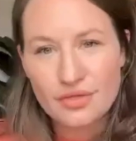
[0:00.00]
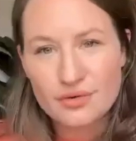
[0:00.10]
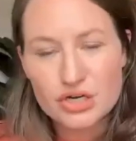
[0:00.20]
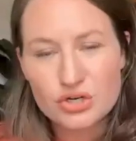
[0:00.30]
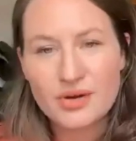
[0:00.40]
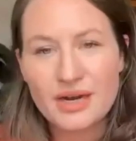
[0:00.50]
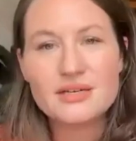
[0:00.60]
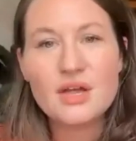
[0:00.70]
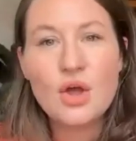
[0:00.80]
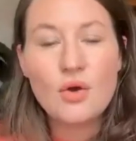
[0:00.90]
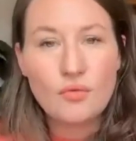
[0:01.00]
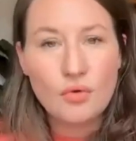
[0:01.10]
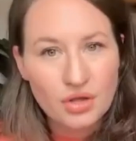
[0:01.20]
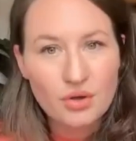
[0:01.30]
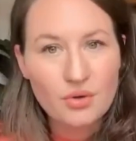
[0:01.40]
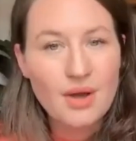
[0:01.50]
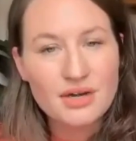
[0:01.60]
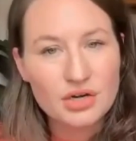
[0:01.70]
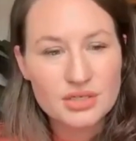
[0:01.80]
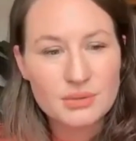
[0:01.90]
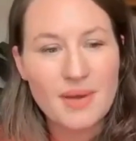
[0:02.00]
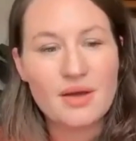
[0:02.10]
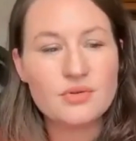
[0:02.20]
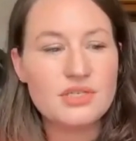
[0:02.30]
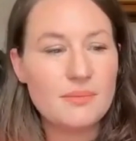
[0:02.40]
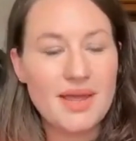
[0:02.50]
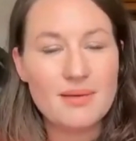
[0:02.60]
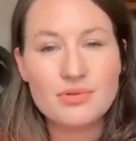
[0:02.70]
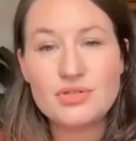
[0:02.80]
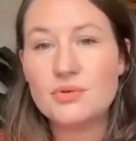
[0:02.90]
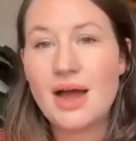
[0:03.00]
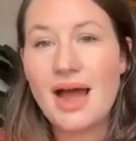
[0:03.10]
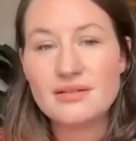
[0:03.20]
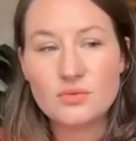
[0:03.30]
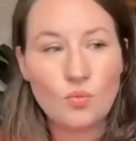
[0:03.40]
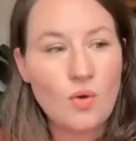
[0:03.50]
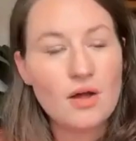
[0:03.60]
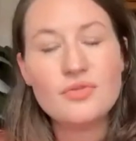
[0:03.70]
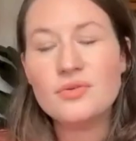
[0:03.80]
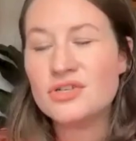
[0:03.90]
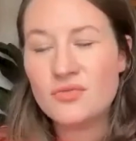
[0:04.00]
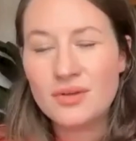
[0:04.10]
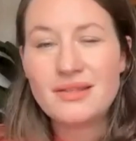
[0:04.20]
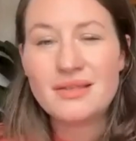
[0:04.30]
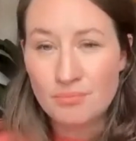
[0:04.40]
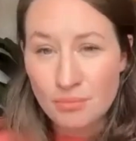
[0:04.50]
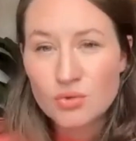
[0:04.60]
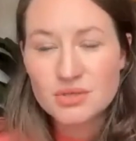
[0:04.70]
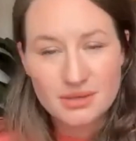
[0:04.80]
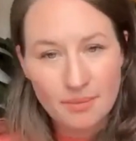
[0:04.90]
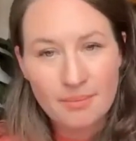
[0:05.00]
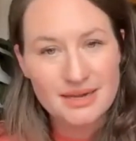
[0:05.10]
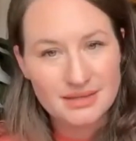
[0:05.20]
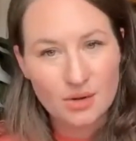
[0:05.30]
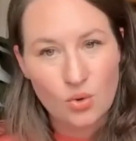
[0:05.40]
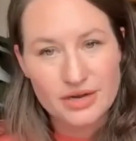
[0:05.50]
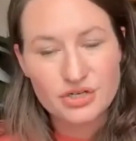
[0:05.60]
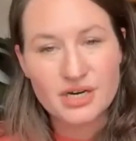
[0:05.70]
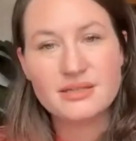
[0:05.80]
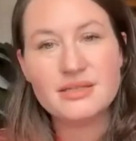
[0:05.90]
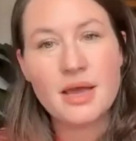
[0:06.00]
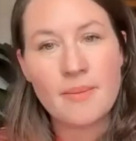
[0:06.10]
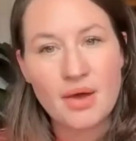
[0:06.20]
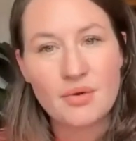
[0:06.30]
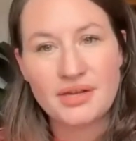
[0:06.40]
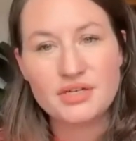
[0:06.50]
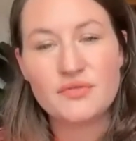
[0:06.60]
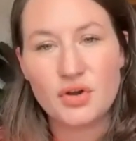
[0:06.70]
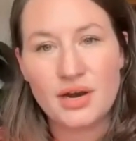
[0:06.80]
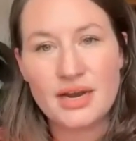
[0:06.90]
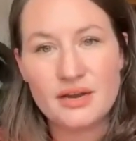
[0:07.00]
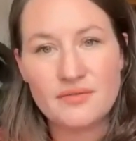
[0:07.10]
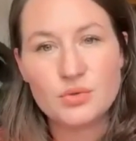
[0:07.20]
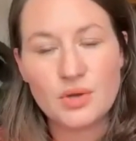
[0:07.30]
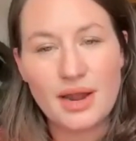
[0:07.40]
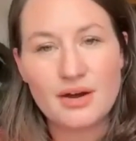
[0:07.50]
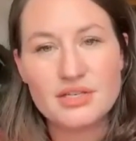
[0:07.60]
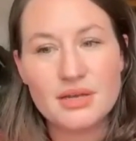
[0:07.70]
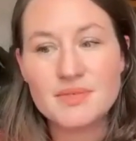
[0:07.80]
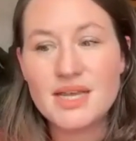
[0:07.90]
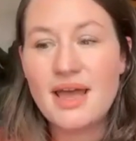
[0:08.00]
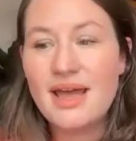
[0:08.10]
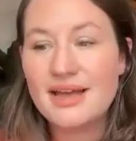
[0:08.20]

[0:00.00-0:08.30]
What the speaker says: on the retreat for you and your spouse to be able to walk through just really the most basic questions about each of your individual charisms.